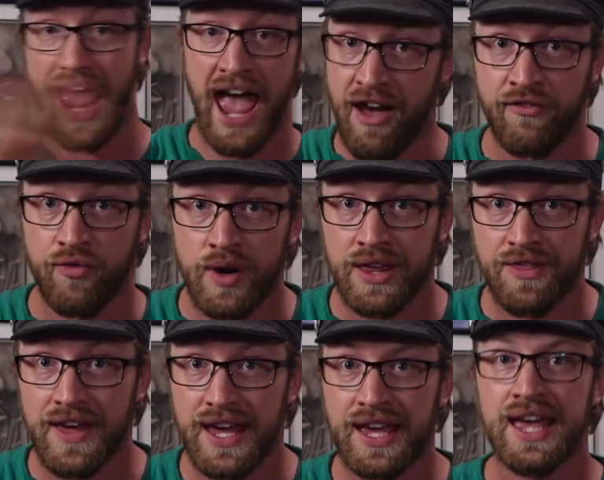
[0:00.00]

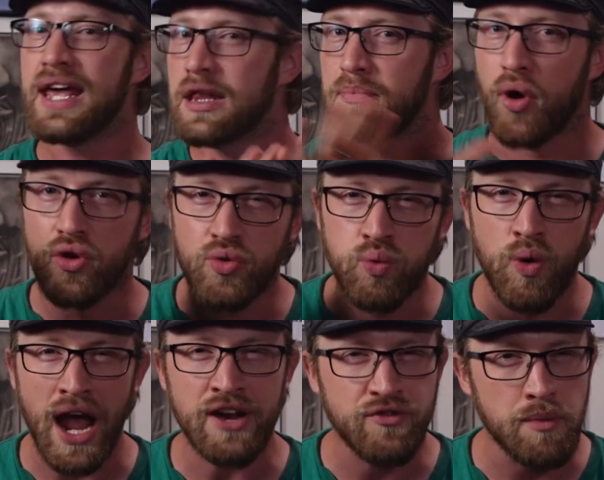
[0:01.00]
everything is pulled
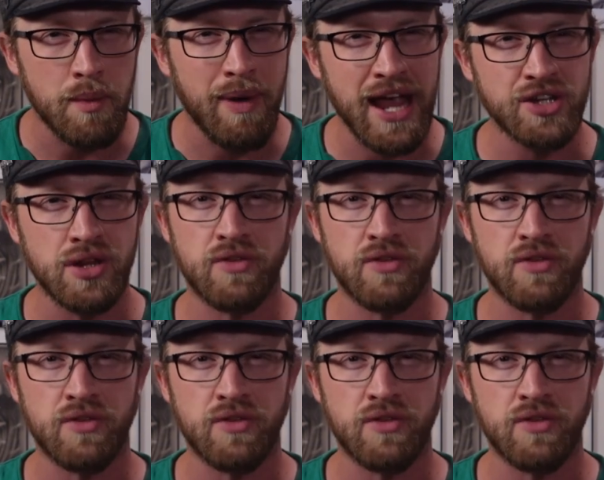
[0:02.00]
right from the pages